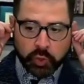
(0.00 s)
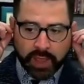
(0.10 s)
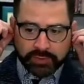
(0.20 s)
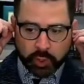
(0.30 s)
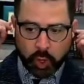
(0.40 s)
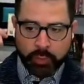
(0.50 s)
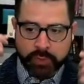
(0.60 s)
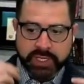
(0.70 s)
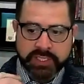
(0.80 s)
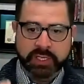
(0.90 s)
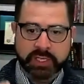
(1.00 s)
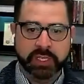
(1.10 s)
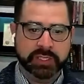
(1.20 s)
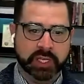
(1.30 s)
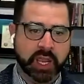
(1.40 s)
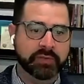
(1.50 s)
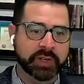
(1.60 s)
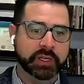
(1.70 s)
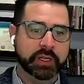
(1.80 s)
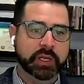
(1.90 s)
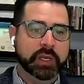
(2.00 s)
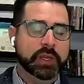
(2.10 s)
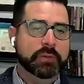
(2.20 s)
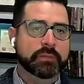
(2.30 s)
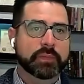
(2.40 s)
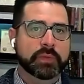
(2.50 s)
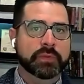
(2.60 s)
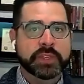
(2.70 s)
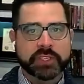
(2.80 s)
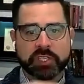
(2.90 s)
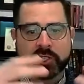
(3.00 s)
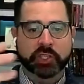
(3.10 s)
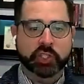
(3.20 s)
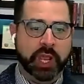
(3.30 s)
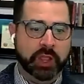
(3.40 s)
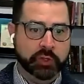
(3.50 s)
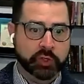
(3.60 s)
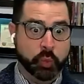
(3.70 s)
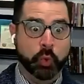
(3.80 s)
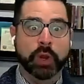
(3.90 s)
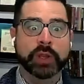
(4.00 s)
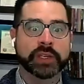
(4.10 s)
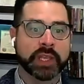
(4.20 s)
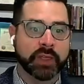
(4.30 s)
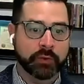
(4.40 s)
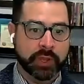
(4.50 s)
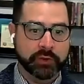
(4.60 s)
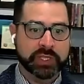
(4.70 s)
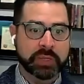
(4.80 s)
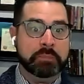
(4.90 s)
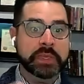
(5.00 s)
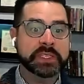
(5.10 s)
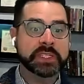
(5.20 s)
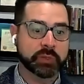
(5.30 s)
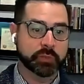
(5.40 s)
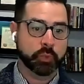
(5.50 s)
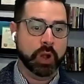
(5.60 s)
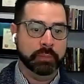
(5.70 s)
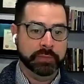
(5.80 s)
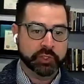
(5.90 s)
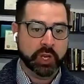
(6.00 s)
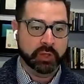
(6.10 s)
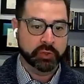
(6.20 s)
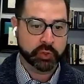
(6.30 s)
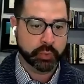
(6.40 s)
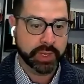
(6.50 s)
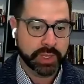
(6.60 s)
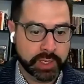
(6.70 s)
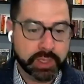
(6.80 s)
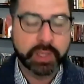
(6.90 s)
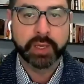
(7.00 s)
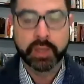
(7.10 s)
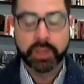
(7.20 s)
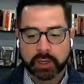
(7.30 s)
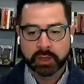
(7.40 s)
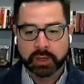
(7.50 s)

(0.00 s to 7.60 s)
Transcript: So you have to almost, I see it as a covenant. This is the challenge we're in together. Here's the business problem, the challenge we're in.